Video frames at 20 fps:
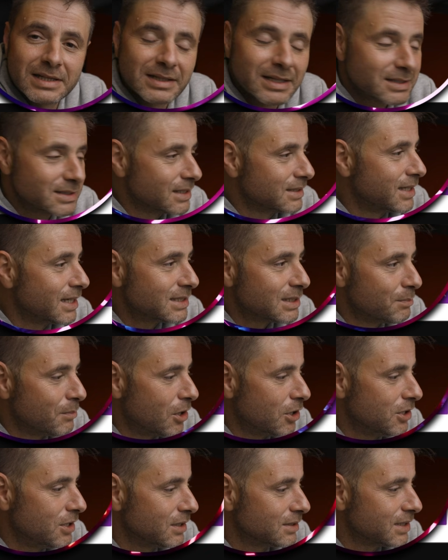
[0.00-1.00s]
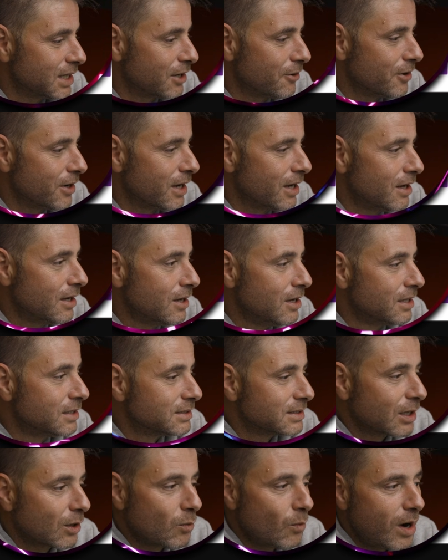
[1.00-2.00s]
There's a testimonials area.
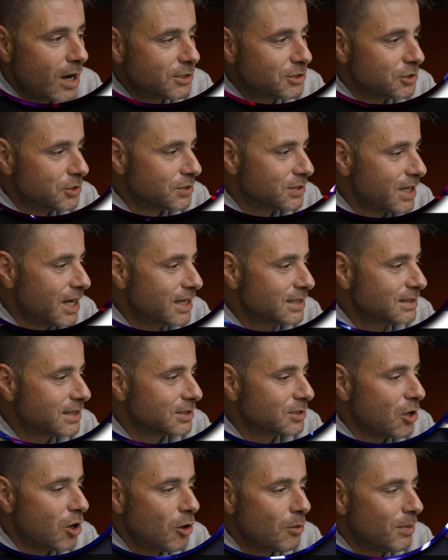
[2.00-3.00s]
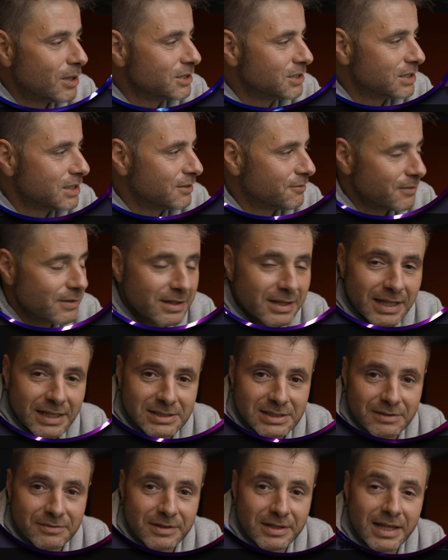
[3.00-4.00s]
It's like, why choose us? There's a whole bunch of different
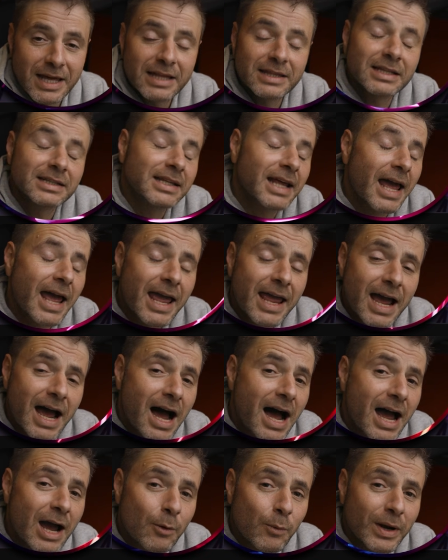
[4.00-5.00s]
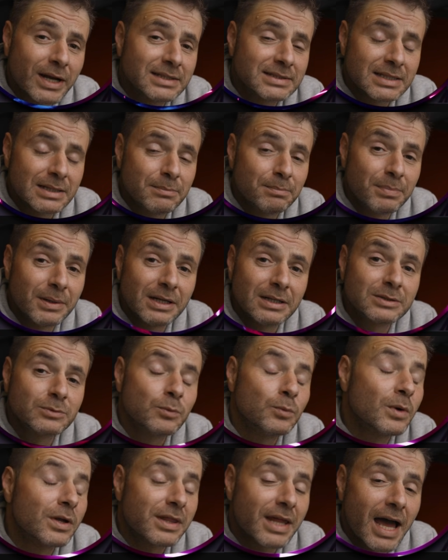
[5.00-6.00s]
things over there that the AI went and built
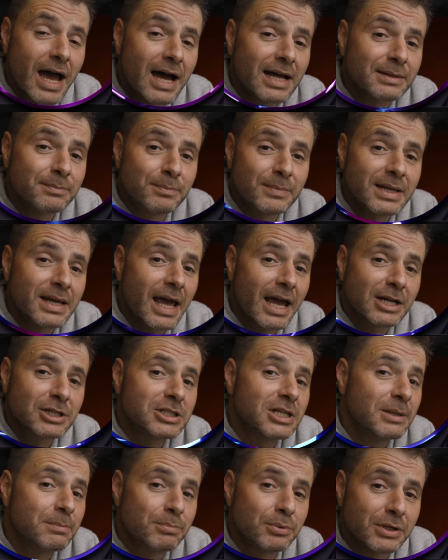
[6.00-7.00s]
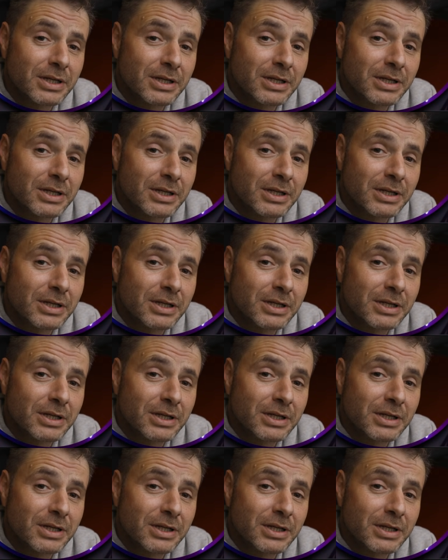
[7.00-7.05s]
without me actually